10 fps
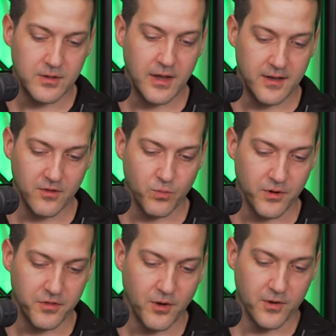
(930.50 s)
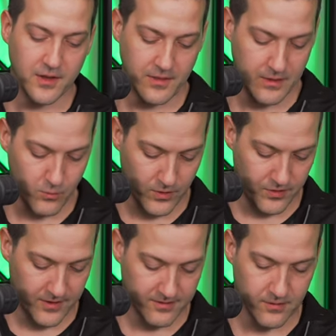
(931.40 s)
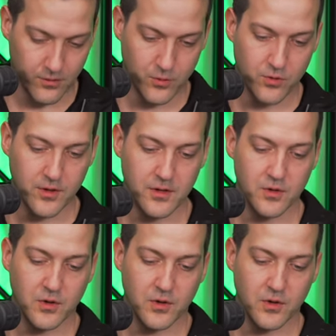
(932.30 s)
it is worth noting that with this solution, you